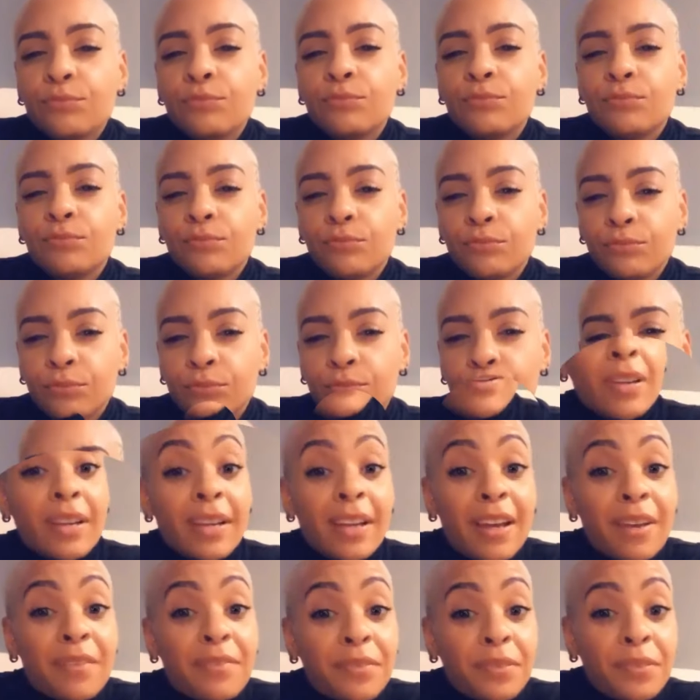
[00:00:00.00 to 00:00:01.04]
That's all I
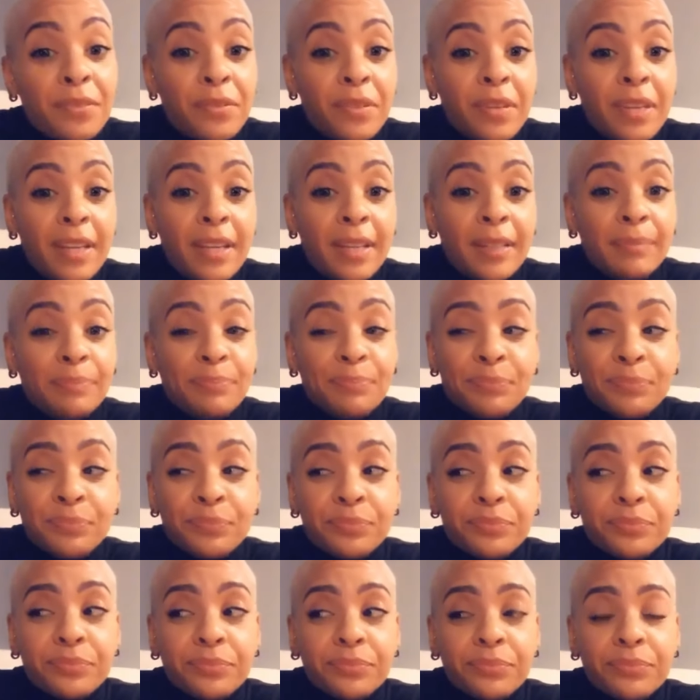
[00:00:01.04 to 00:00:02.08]
got for you today.
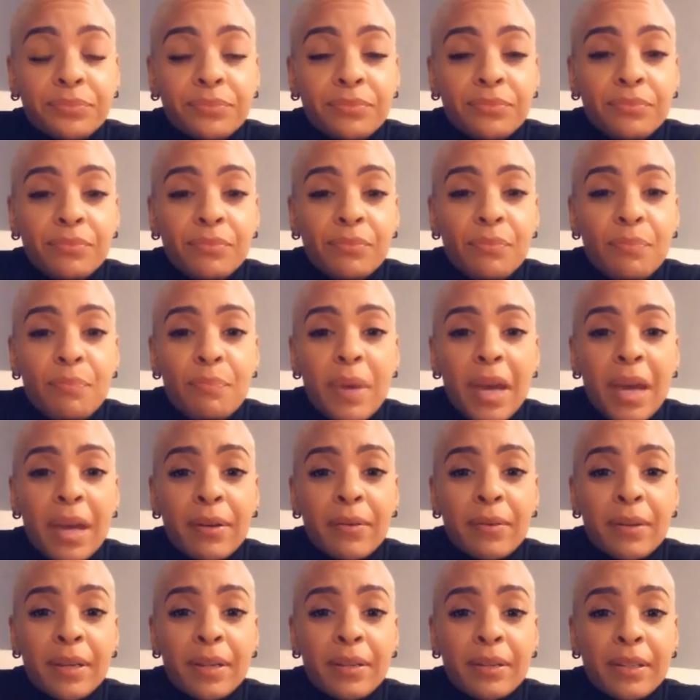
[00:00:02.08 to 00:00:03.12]

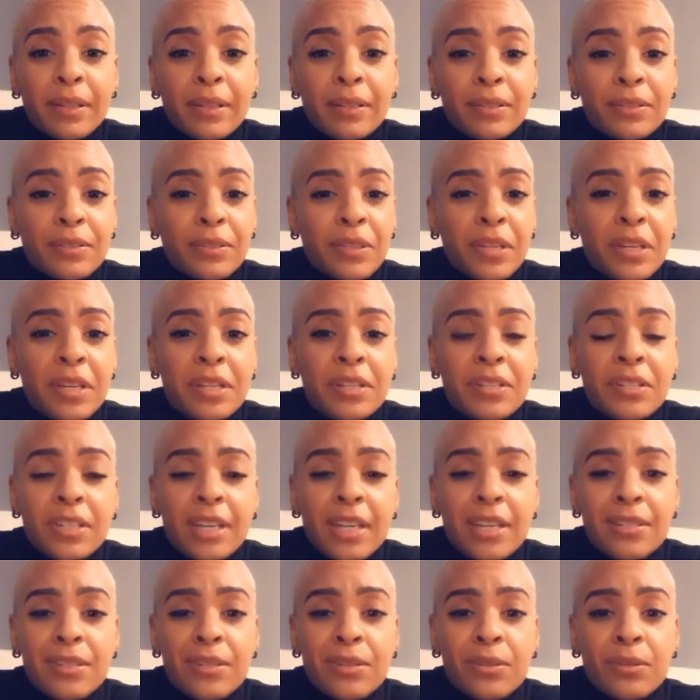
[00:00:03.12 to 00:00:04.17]
Background colors,
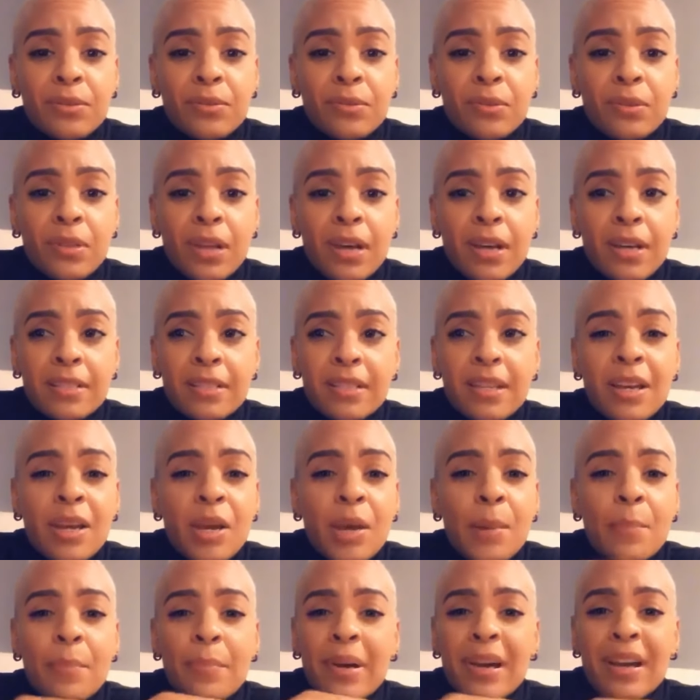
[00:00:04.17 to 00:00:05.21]
Shades EQ gloss.
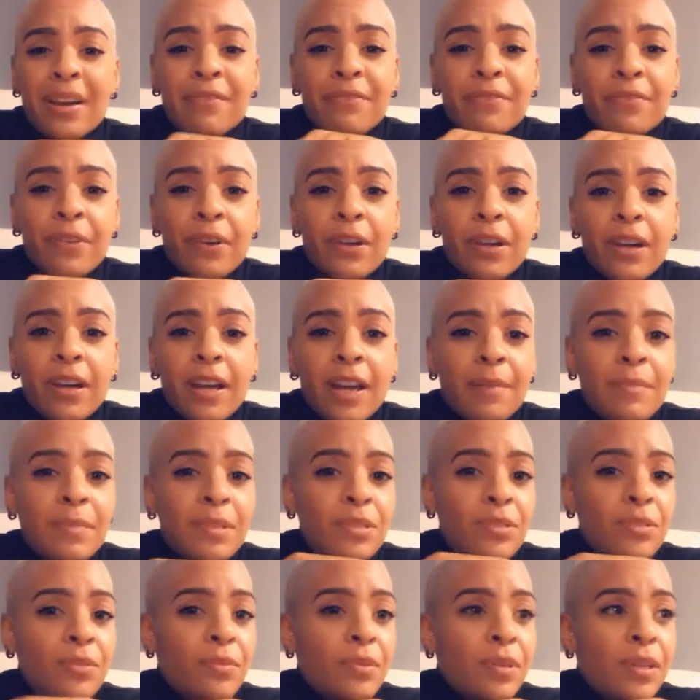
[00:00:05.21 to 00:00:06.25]
By far, I've been
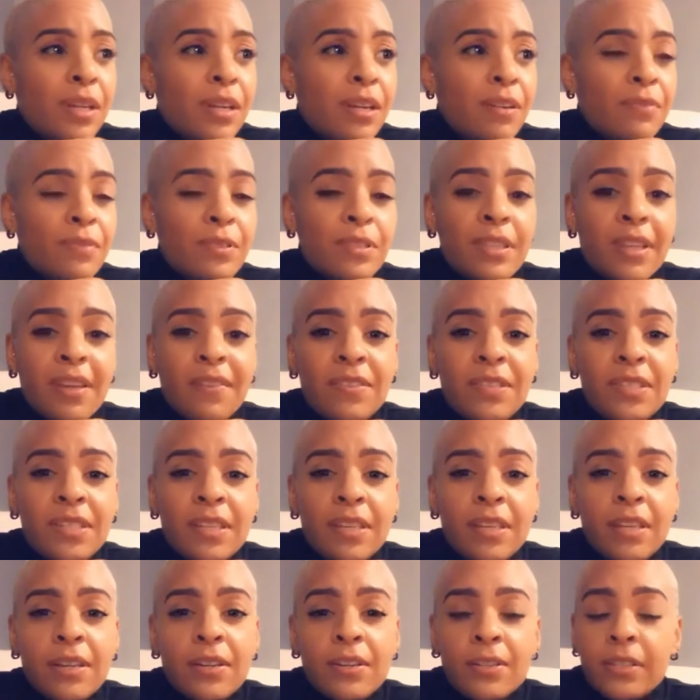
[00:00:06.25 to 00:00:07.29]
doing hair for 17
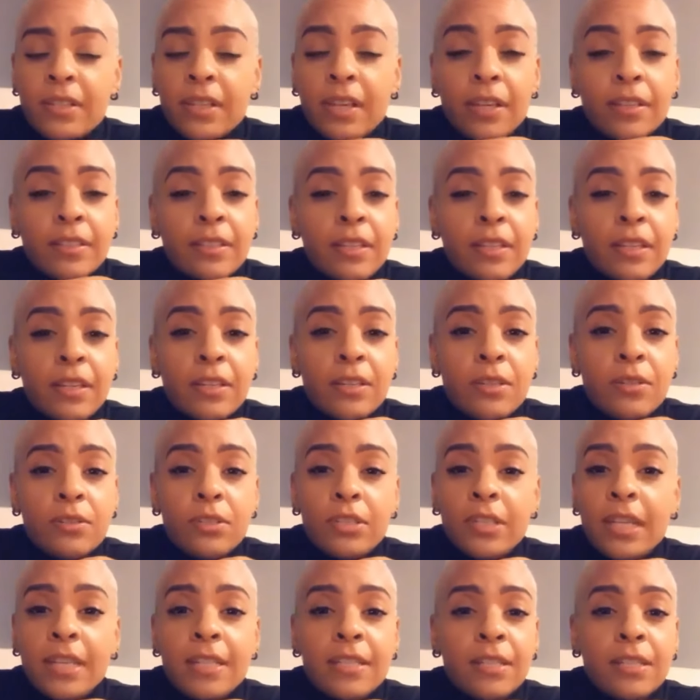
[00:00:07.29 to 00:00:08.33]
years, and I'll tell you,
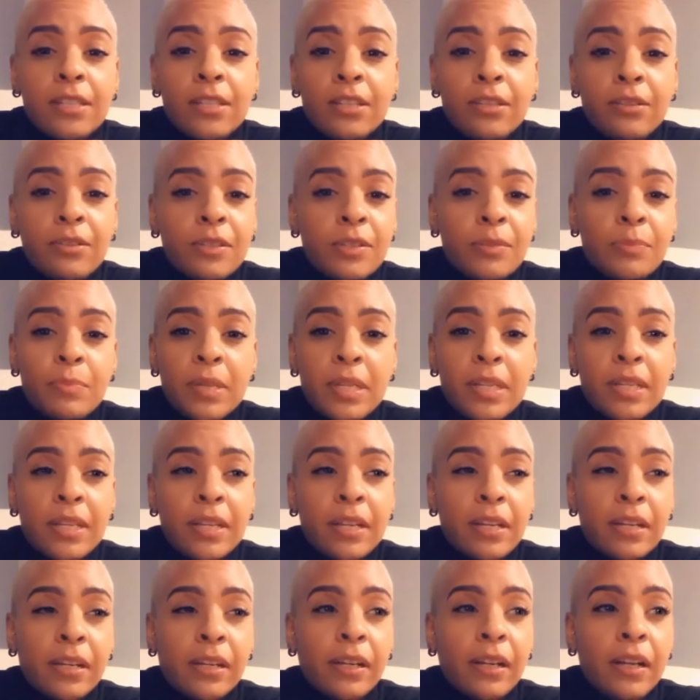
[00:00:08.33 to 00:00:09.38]
Shades EQ has been
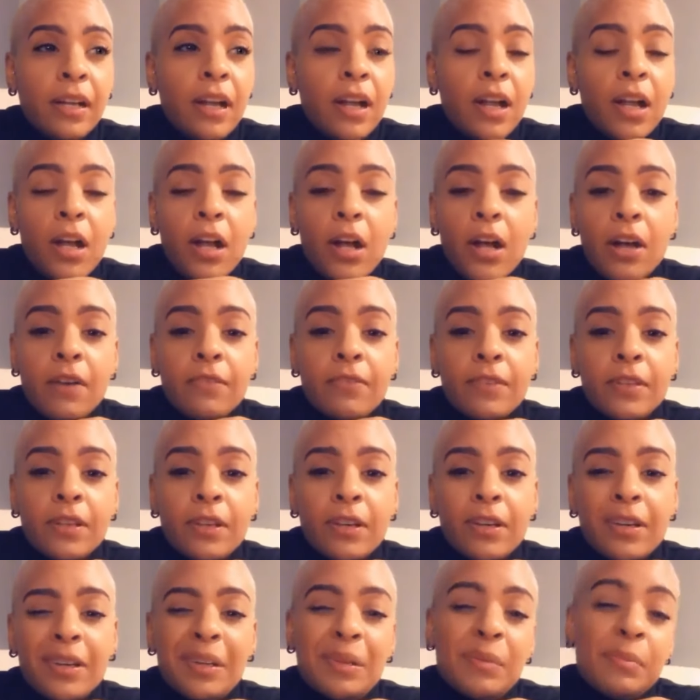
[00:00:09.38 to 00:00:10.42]
there off and
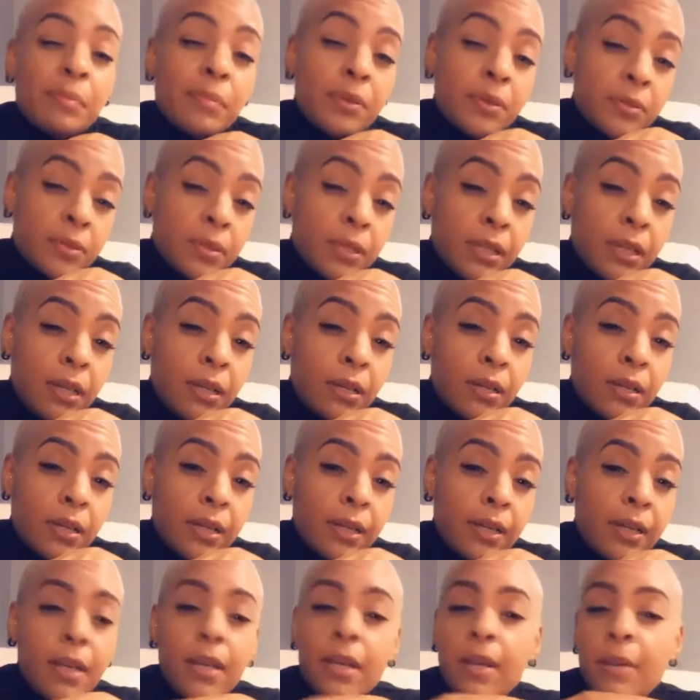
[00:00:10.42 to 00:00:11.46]
on, mostly on,
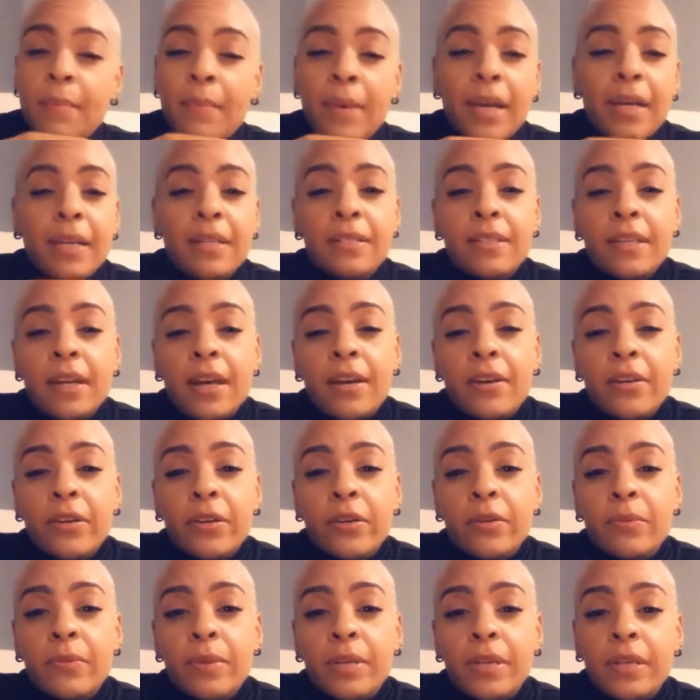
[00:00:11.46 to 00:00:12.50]
my entire
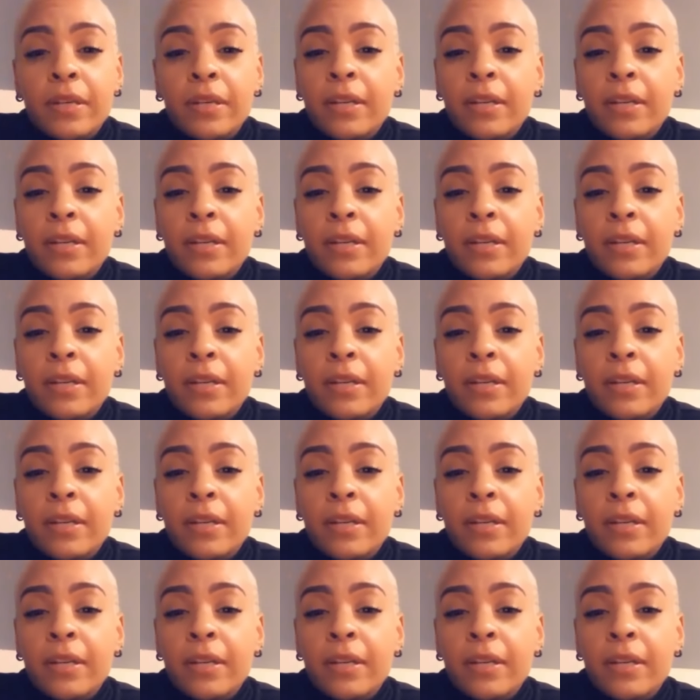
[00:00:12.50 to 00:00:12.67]
career.